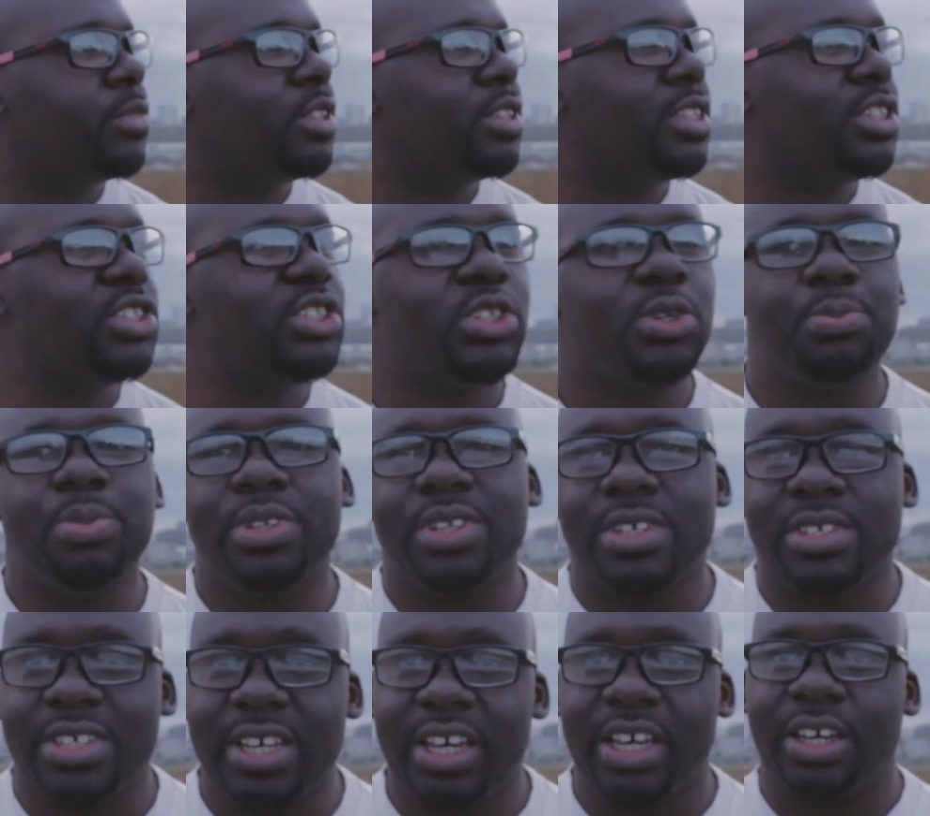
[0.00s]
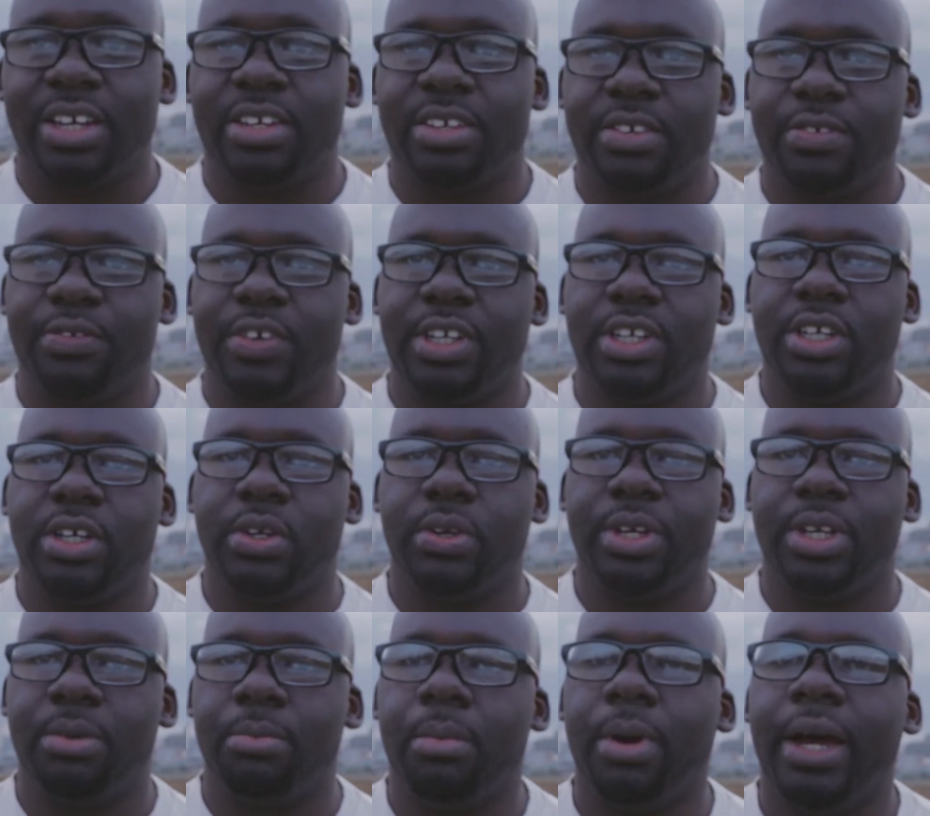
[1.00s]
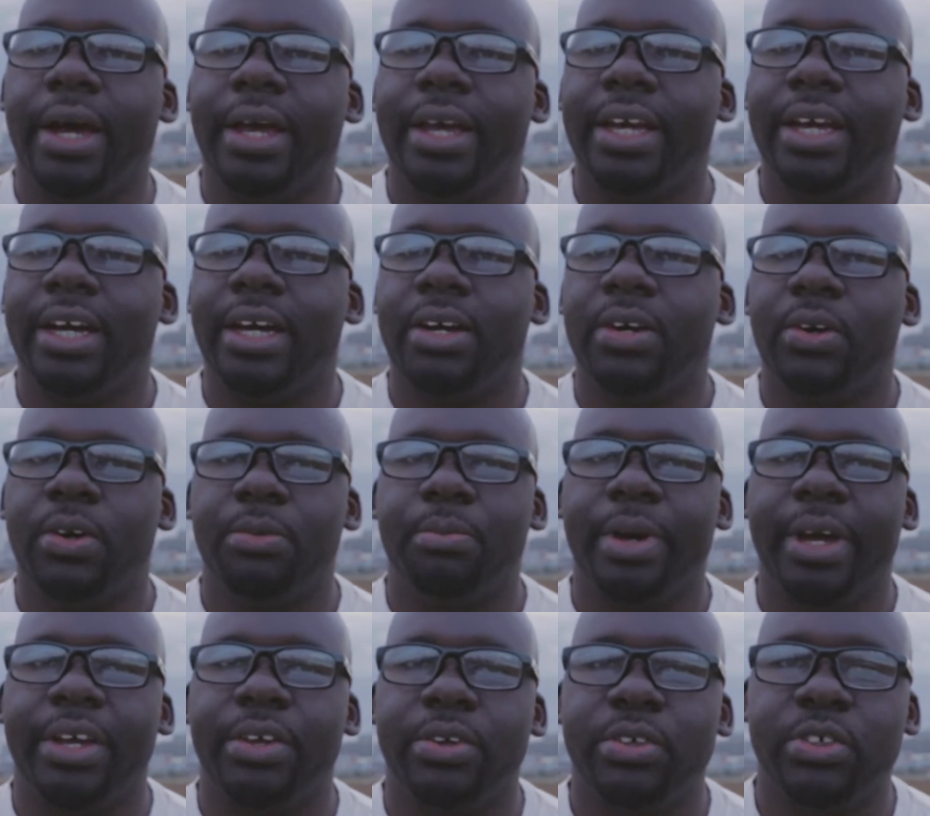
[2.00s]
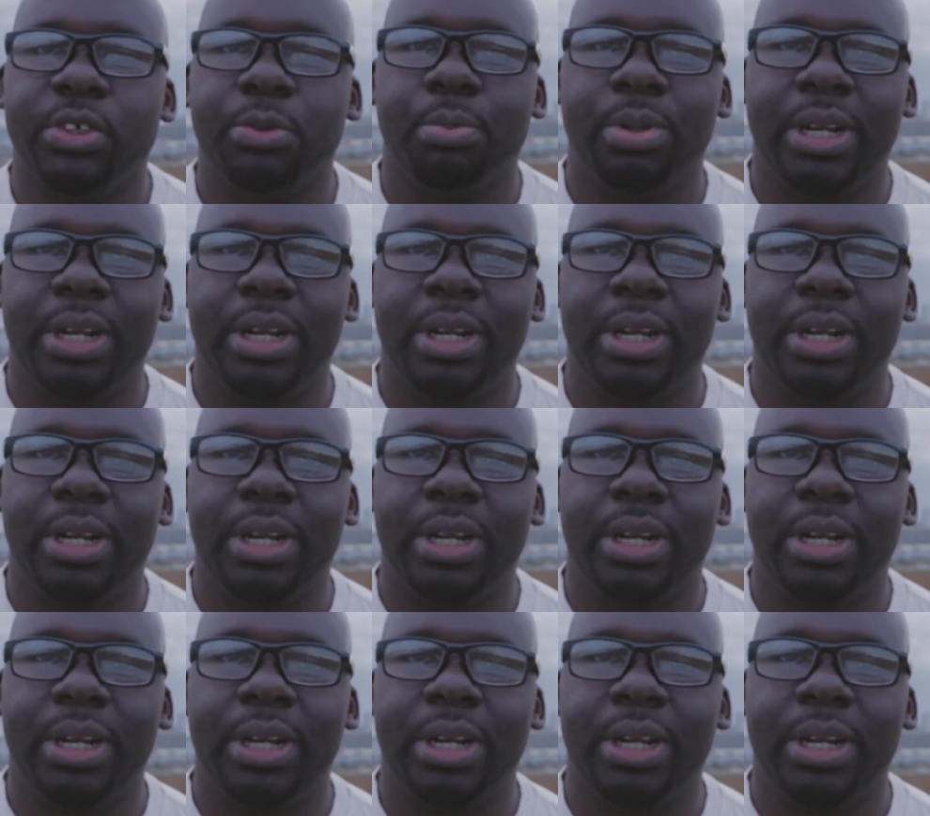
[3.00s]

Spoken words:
This should be the second video in my on my YouTube